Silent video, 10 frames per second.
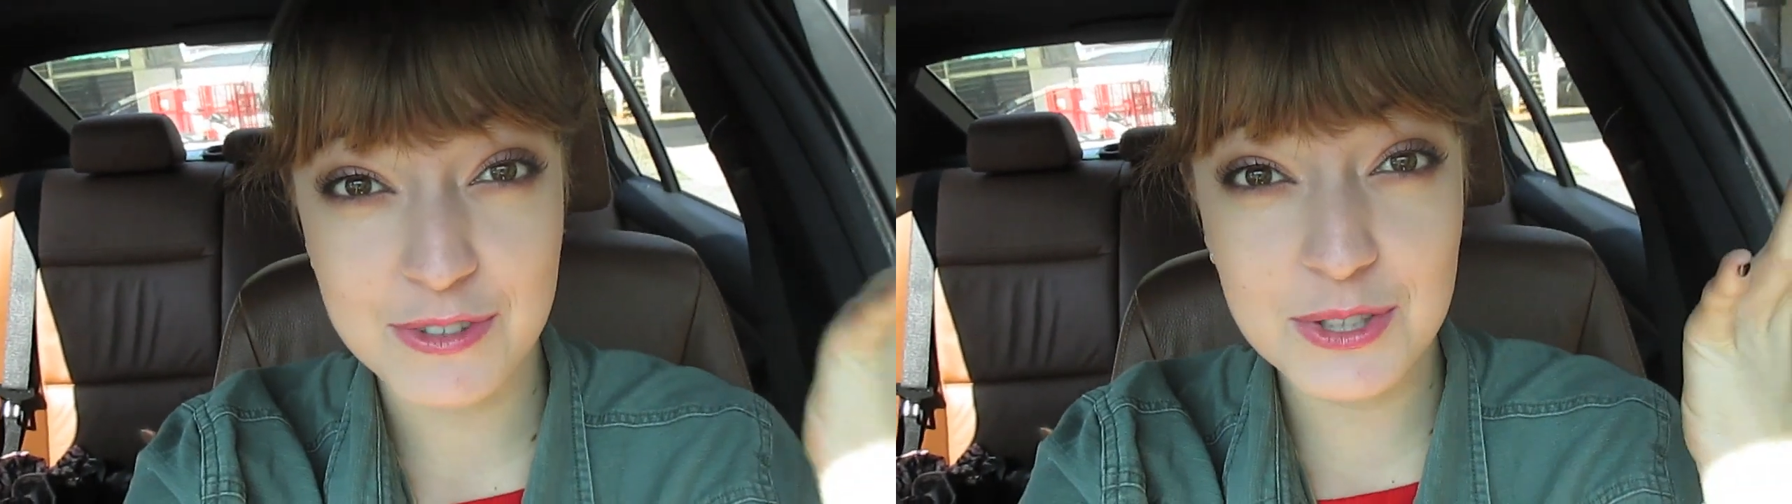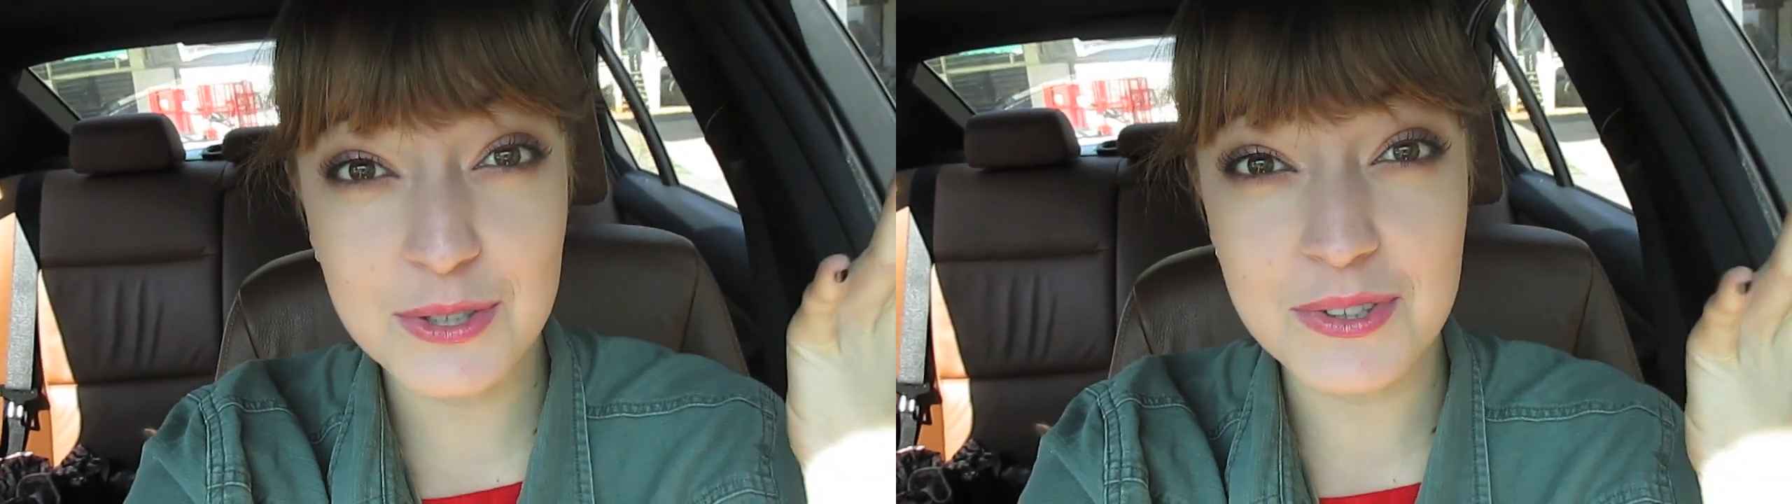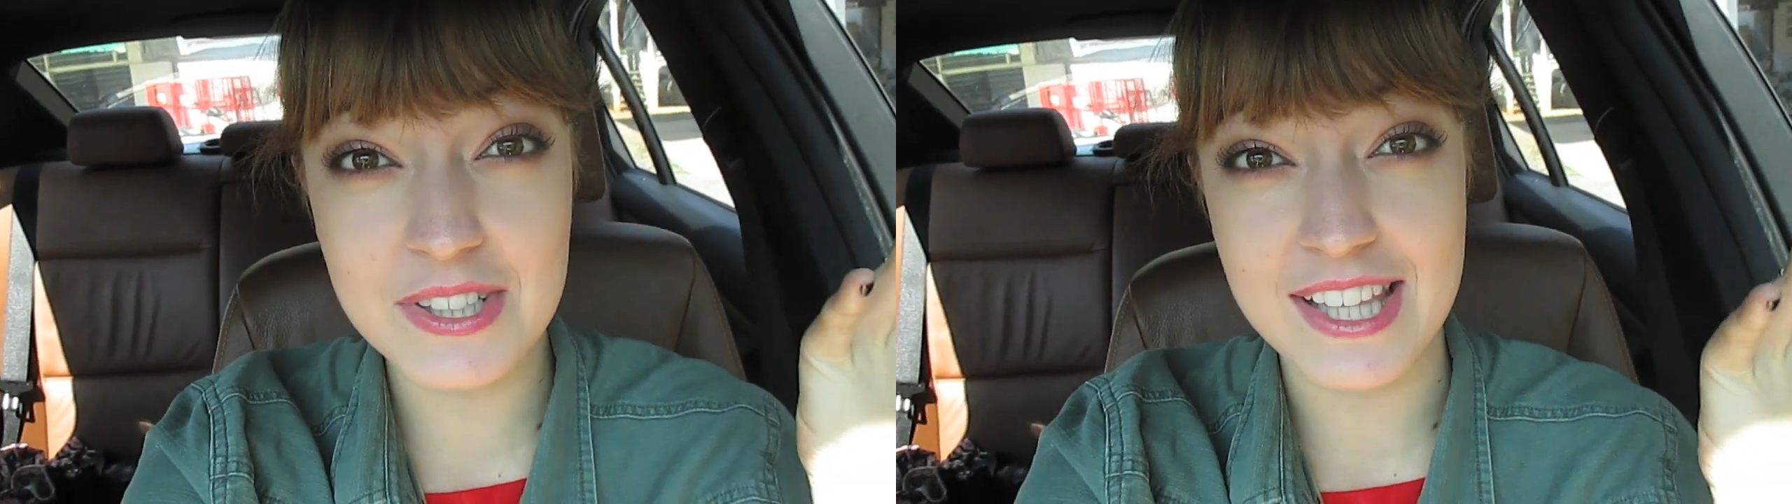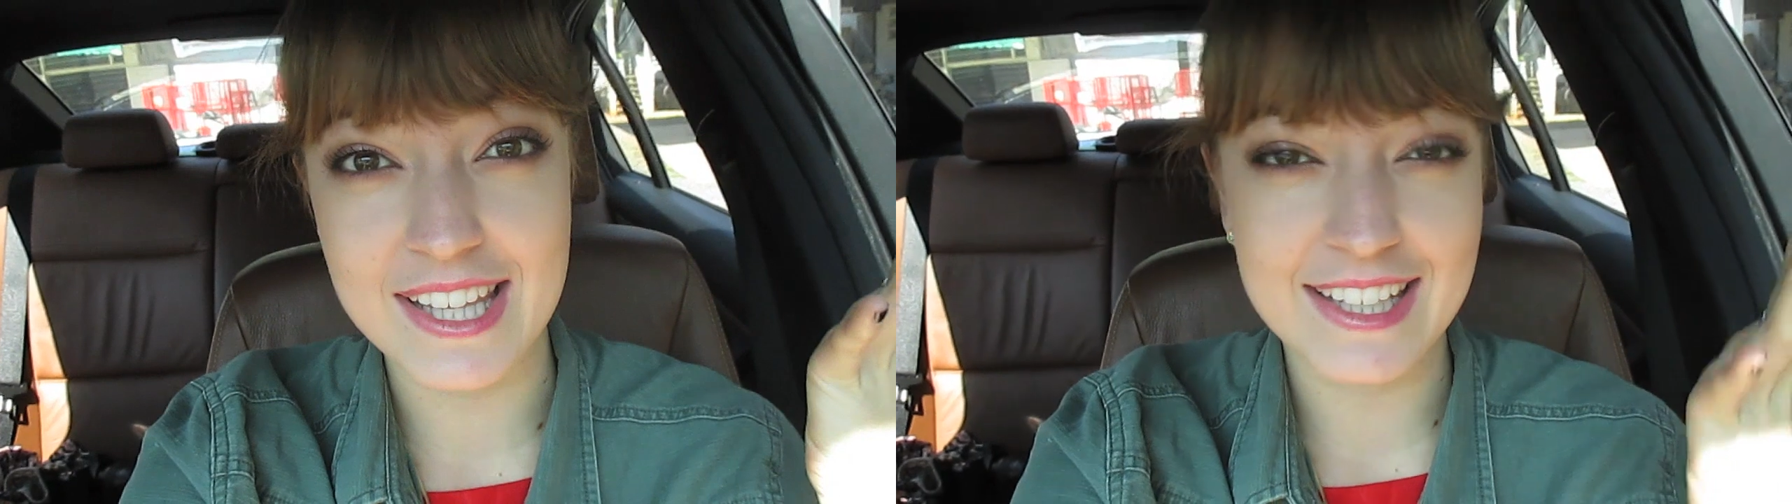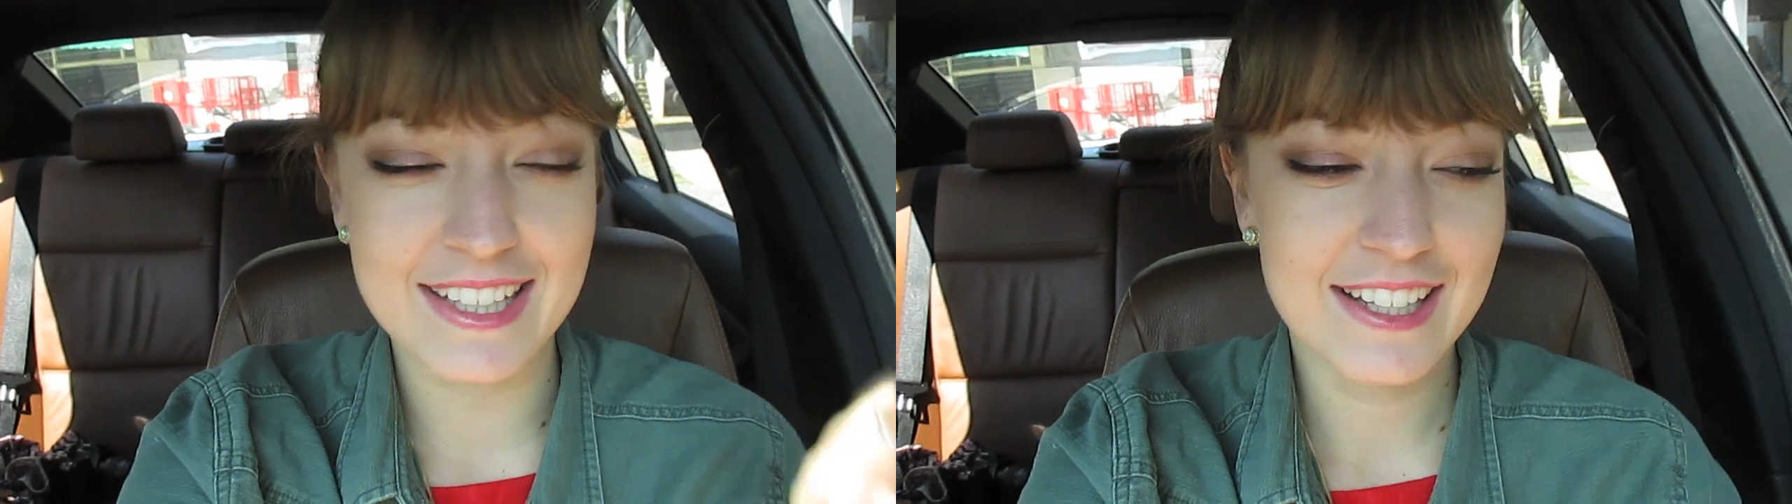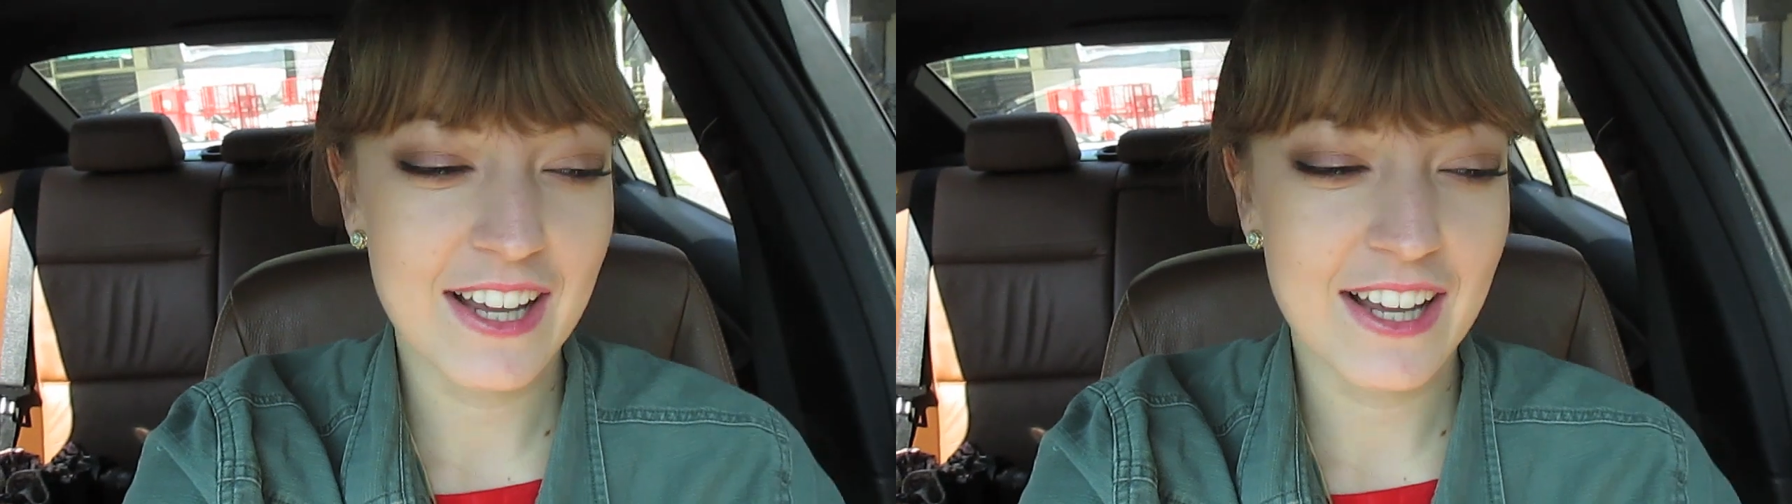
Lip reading: Google it!